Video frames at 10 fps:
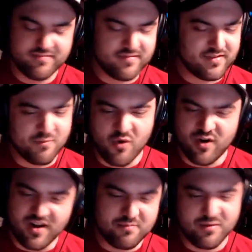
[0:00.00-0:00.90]
more
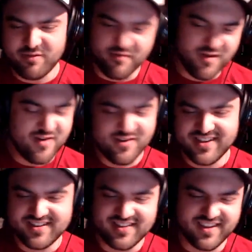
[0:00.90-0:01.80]
humble throughout
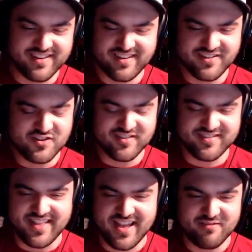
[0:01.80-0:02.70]
it, and just
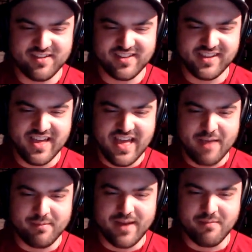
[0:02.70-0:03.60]
not really.
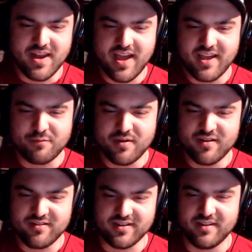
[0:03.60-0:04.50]
I mean, I'm a nice
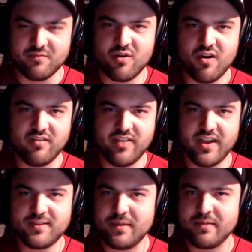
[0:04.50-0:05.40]
person, and we're all
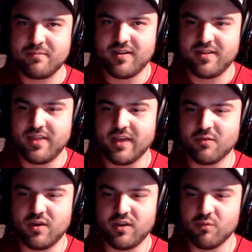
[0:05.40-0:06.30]
nice people. I think
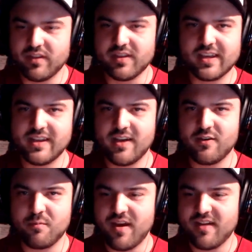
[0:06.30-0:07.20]
when you really get
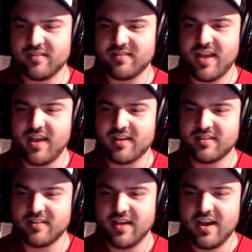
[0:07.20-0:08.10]
down to brass
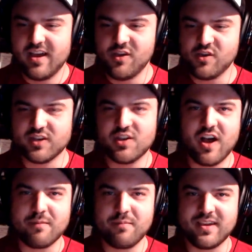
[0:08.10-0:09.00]
tacks, you can
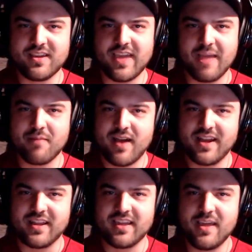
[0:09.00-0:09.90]
talk a big game
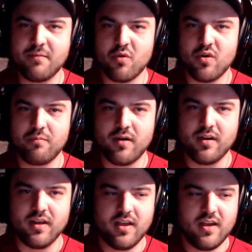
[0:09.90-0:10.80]
behind a keyboard,
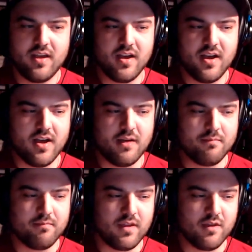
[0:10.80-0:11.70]
but
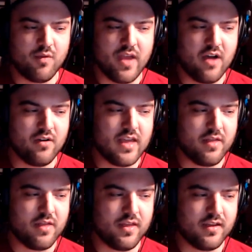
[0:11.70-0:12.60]
in reality,
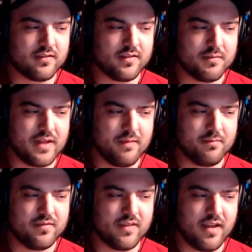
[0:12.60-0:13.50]
I think
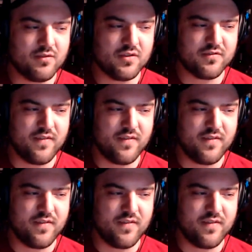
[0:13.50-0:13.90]
sometimes I've just